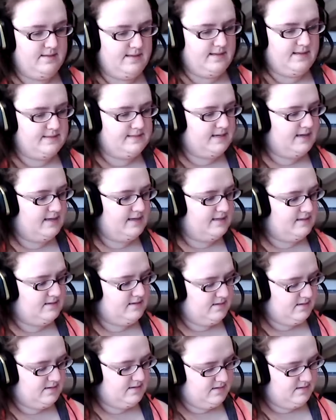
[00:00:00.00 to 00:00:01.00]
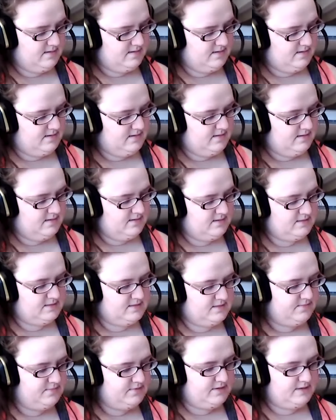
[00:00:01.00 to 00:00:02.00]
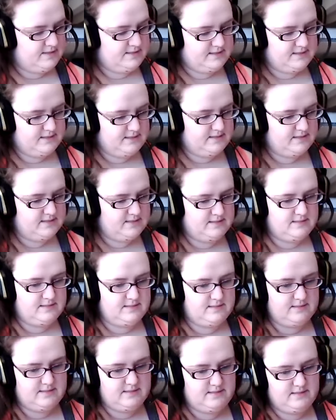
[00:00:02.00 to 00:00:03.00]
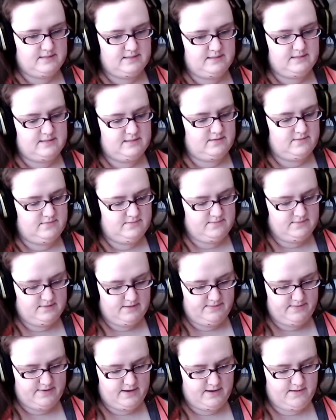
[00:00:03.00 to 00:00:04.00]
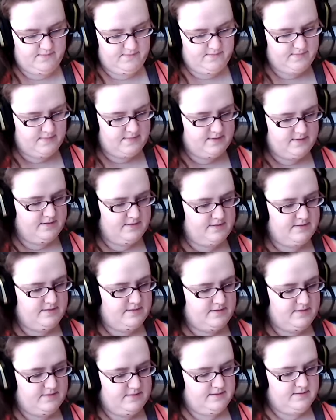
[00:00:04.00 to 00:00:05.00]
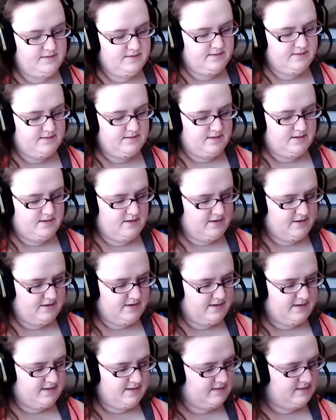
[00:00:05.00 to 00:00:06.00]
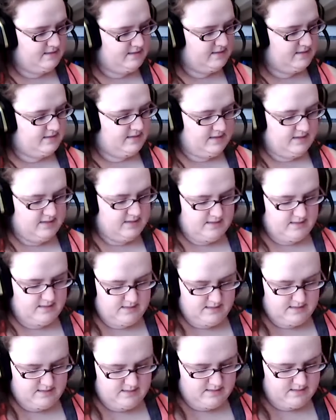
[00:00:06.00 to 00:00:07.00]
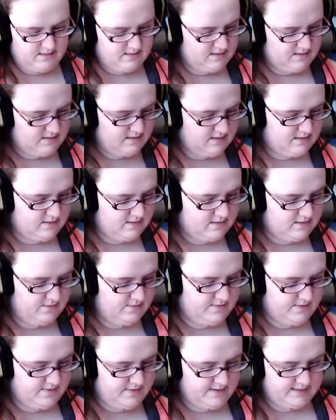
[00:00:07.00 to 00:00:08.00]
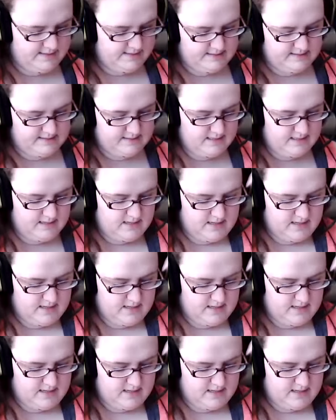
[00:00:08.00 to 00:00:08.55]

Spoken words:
That's ethanol, depressant. Let's see. Nope. Here we go. All right. Let's see. Opioids.